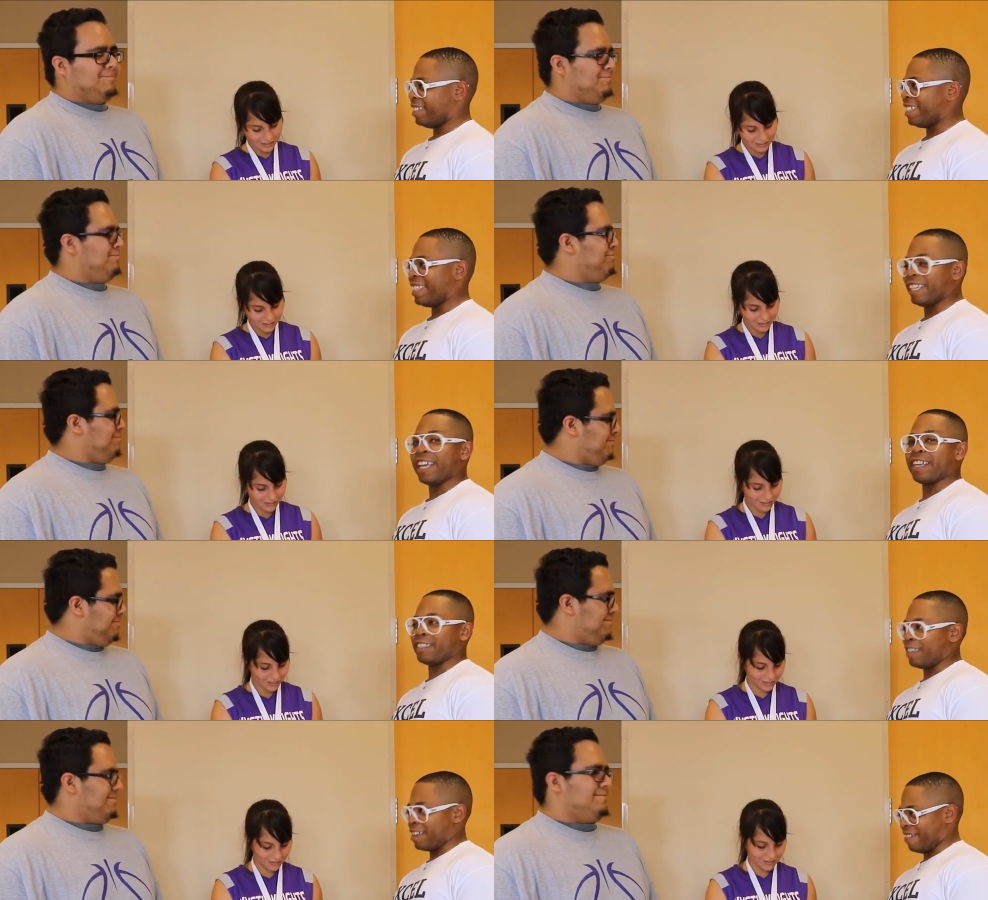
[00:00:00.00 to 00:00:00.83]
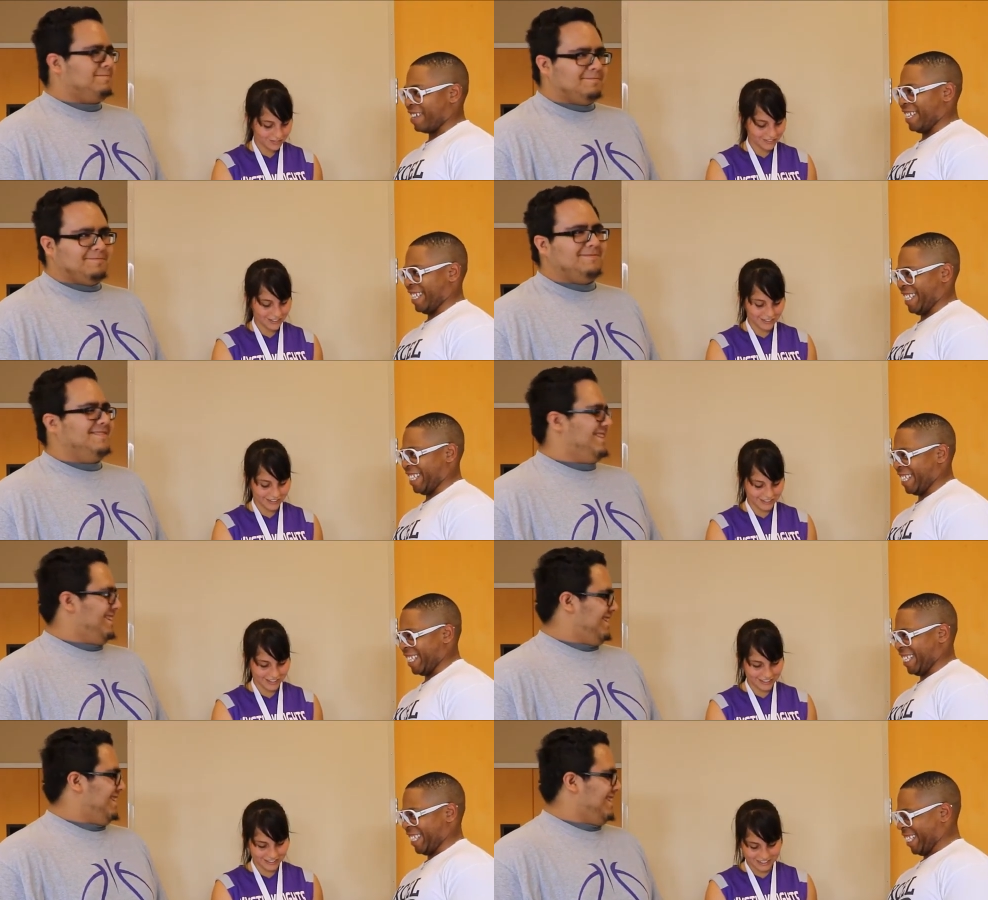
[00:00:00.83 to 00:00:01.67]
Speaker 1: The last game. The last game. Yeah,
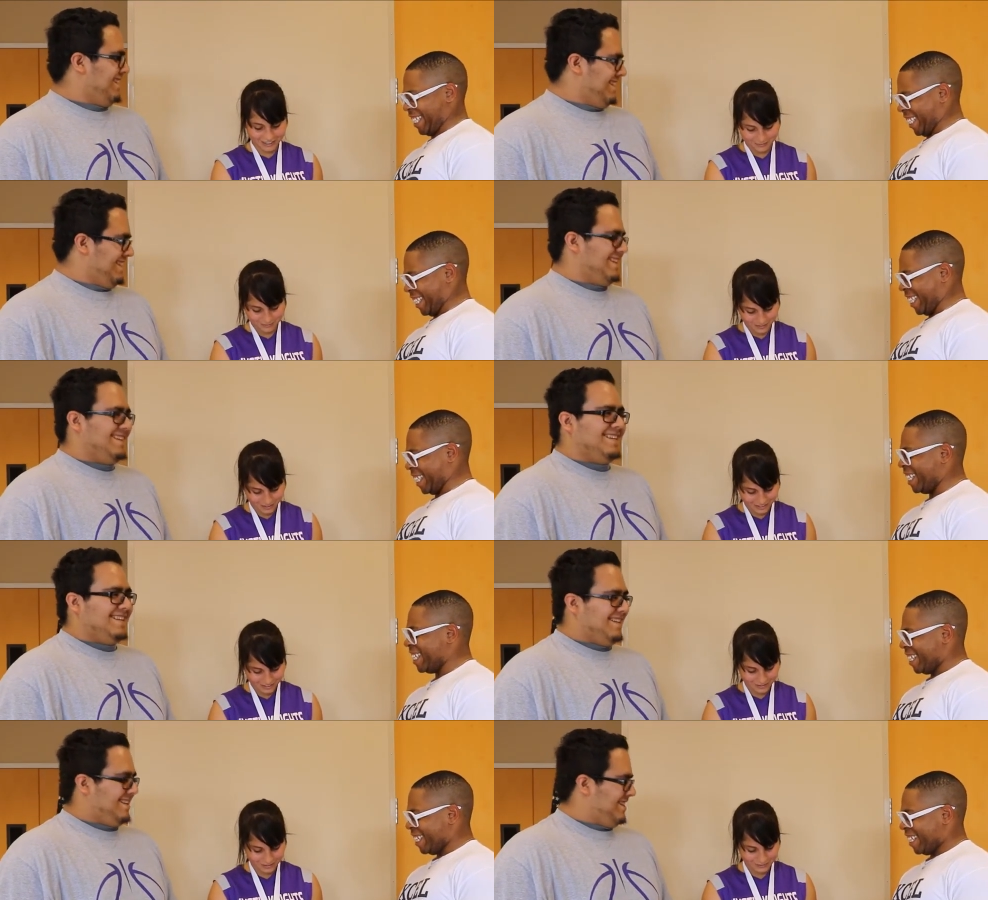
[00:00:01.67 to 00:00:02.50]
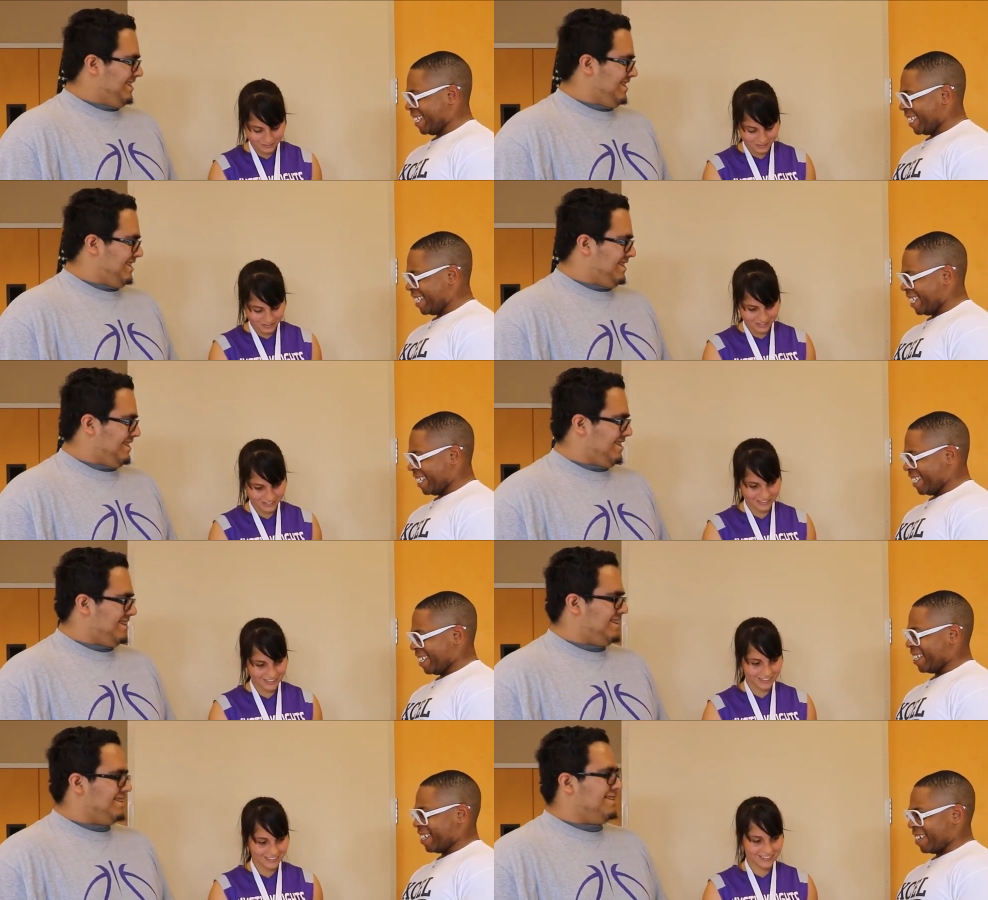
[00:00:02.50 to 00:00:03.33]
the last game. I had twelve points.
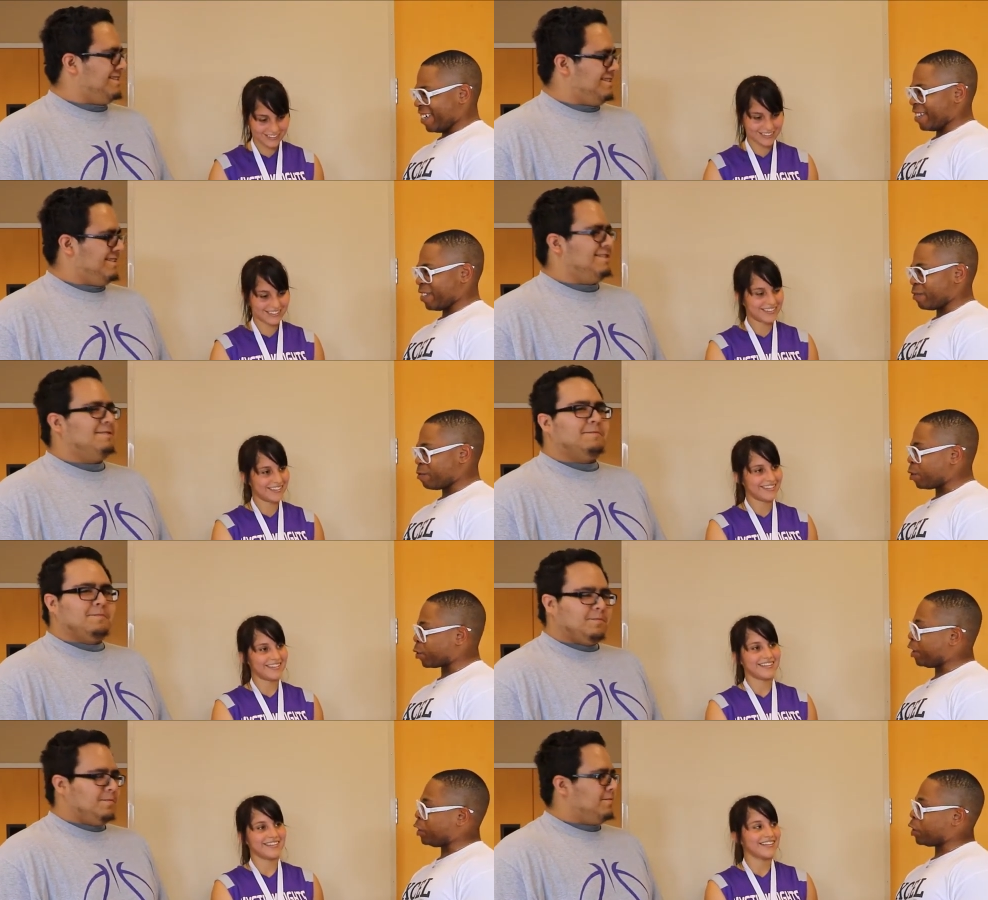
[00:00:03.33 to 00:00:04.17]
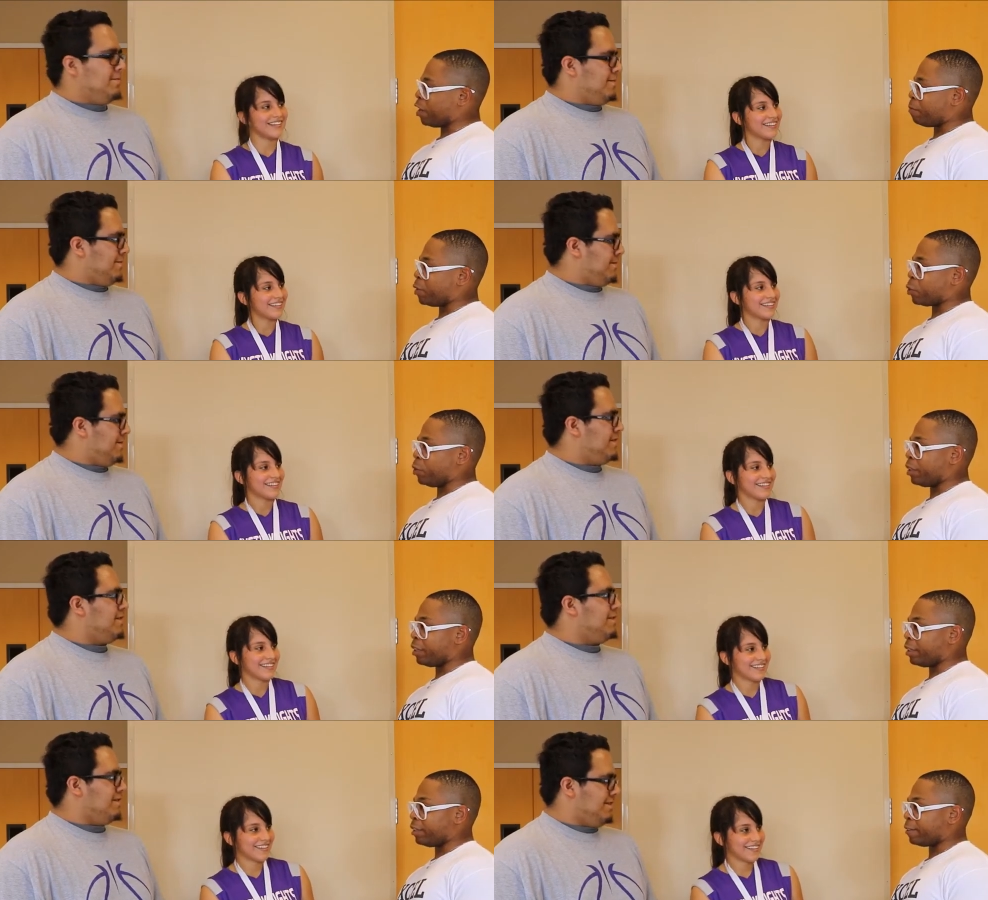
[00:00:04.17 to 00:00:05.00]
Awesome. Well, great job this
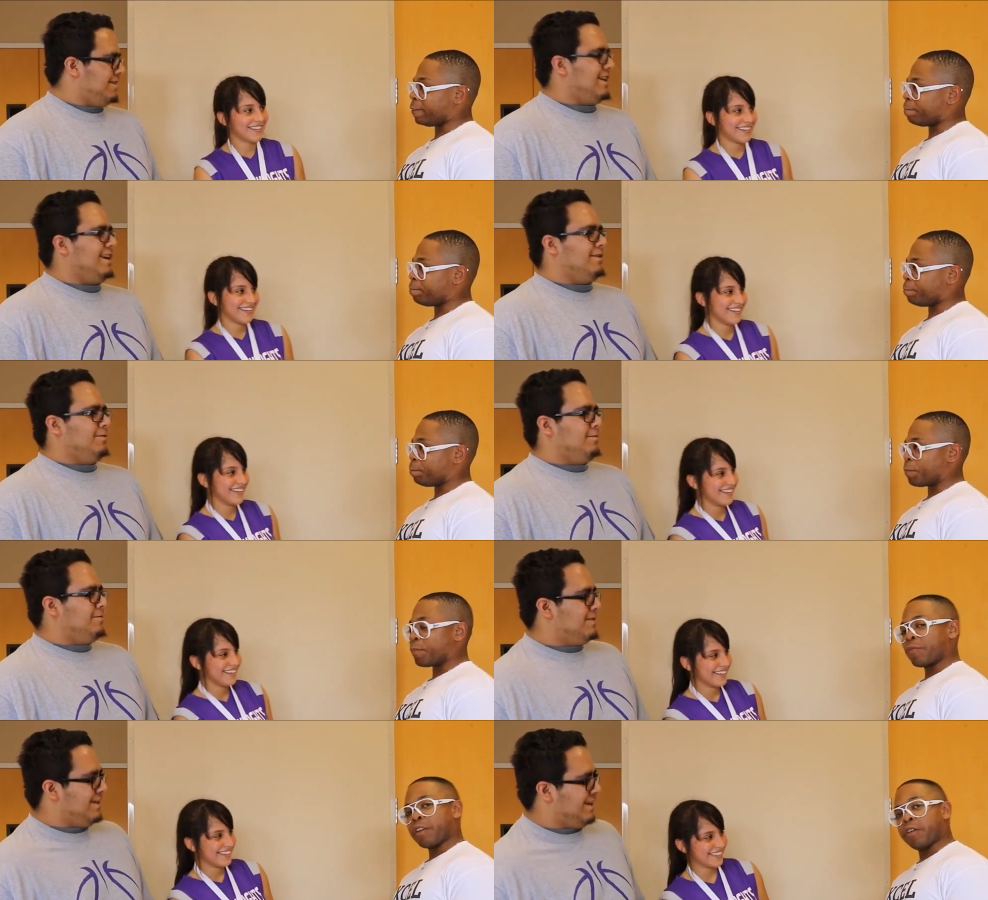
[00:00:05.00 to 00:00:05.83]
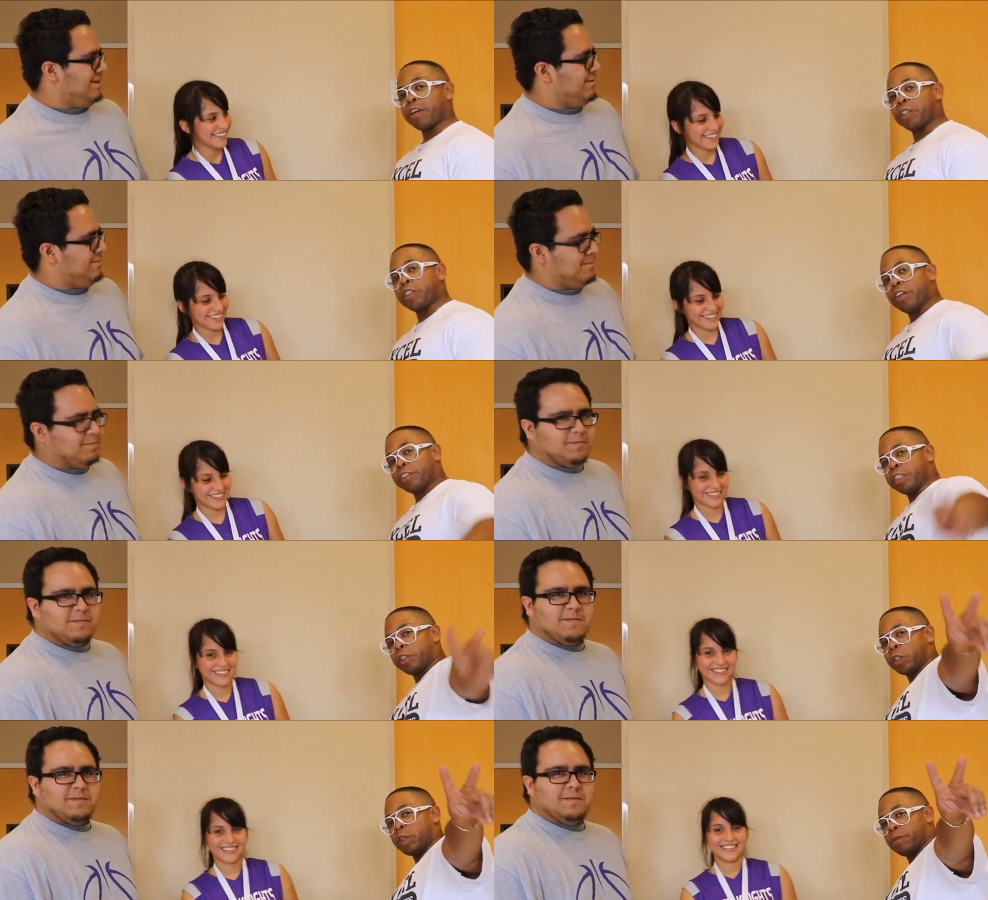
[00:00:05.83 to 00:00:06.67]
weekend. Thank you. All right, y'all.
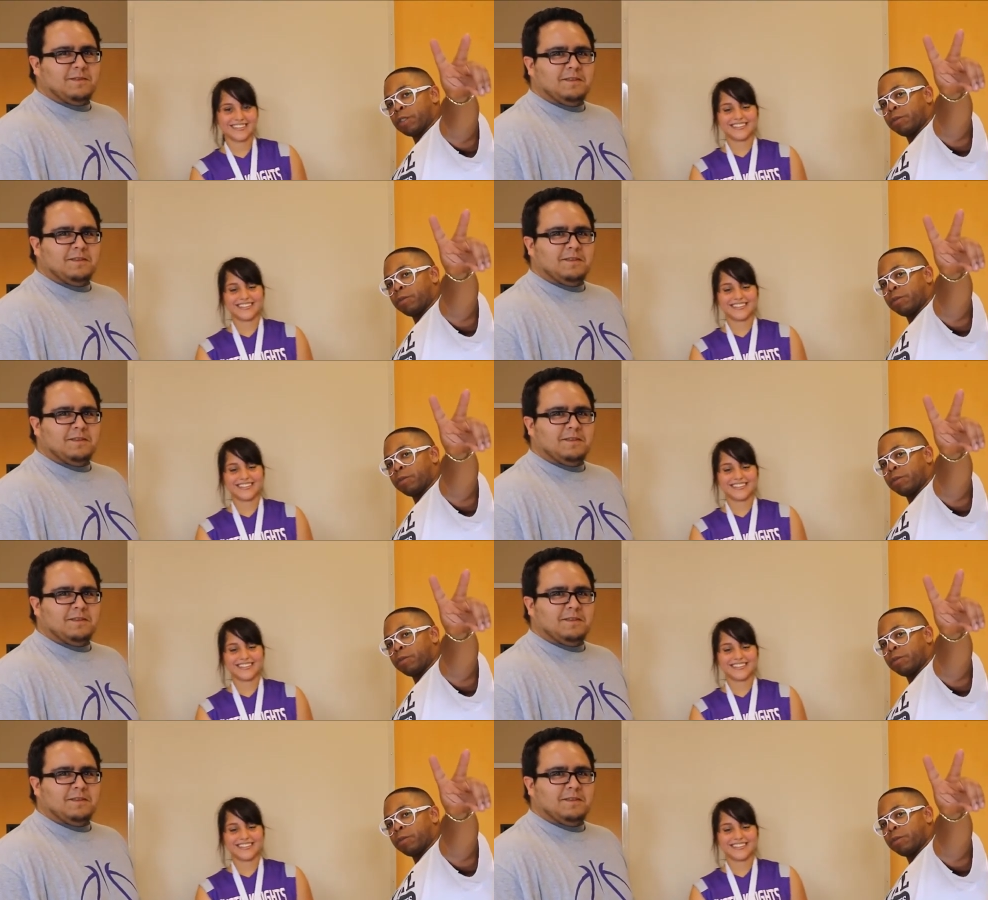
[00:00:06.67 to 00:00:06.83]
Excel Tournaments